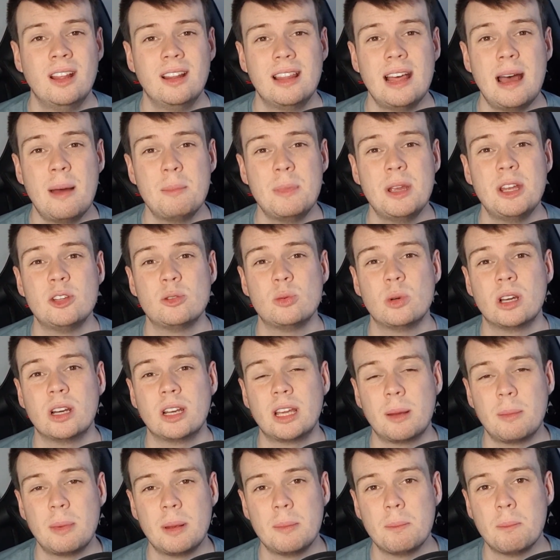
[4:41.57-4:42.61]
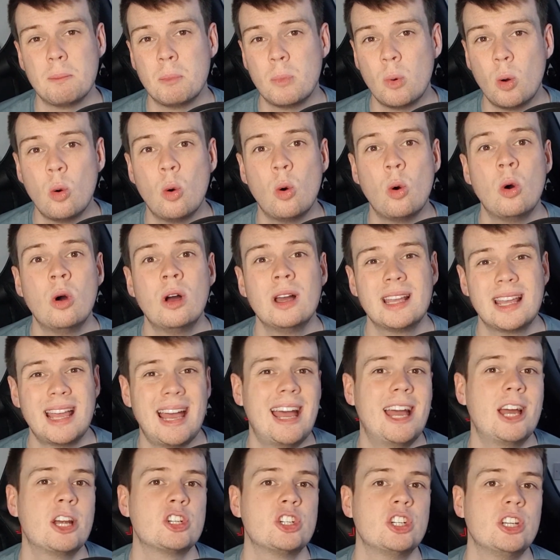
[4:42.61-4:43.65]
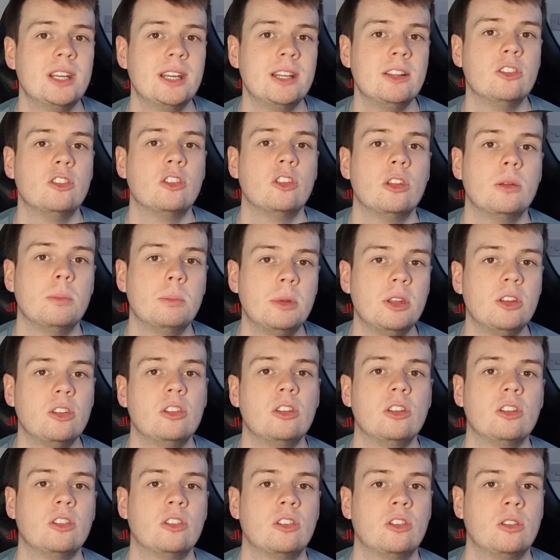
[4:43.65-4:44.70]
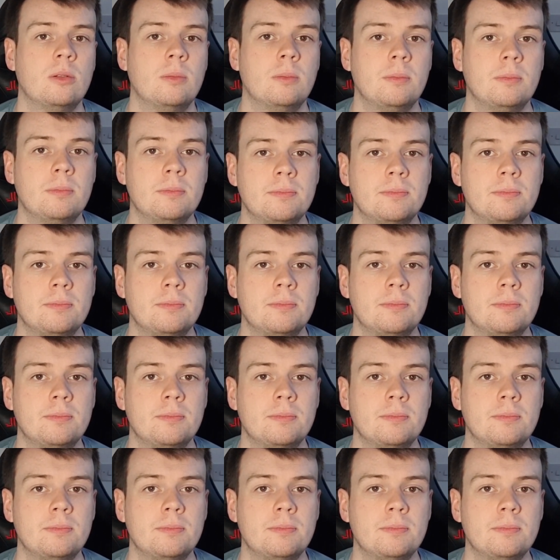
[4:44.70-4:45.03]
That means we're going to give you more cash into the business.